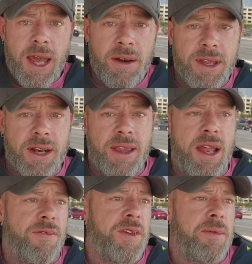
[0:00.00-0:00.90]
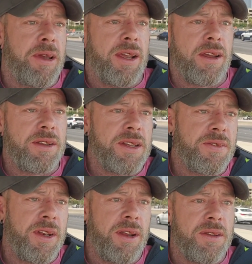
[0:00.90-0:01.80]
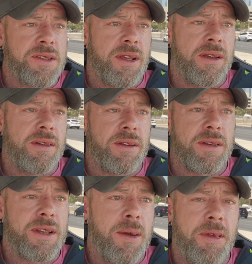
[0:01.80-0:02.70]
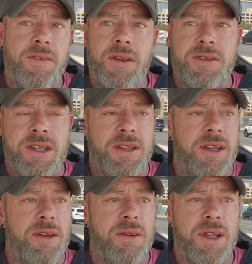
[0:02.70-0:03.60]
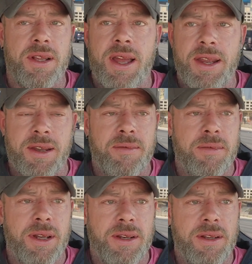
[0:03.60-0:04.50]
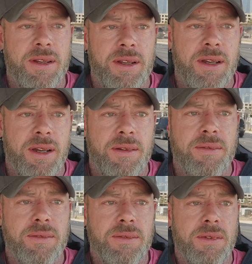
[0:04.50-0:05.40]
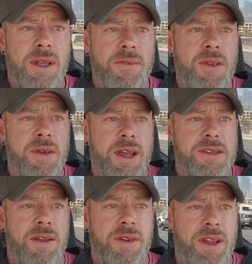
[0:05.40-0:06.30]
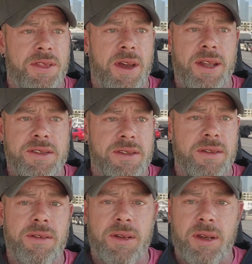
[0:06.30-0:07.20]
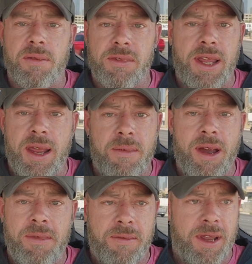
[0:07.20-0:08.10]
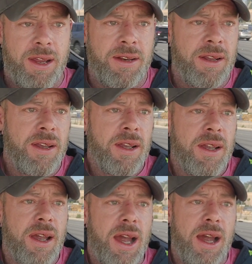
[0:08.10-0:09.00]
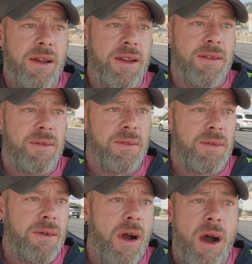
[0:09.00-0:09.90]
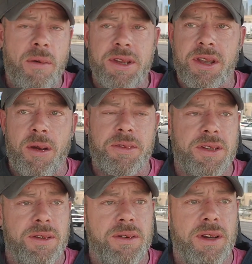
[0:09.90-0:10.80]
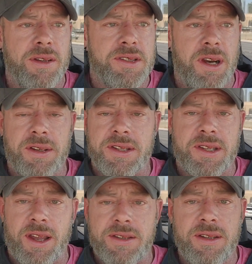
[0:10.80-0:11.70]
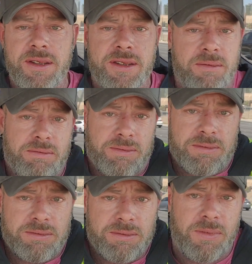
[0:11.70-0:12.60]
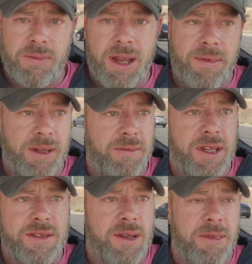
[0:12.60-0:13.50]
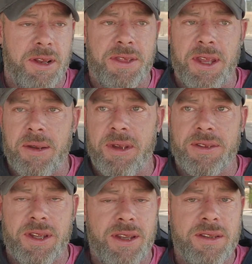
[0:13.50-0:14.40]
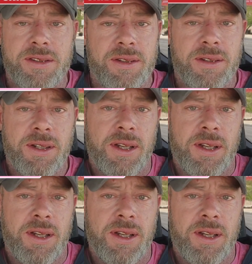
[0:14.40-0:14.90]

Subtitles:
I don't get a lot of feedback on these videos. A couple of you said that you really like them, but if you guys have any thoughts, like, lay them on me, man. I always hope to start discussions, maybe get someone to think about things,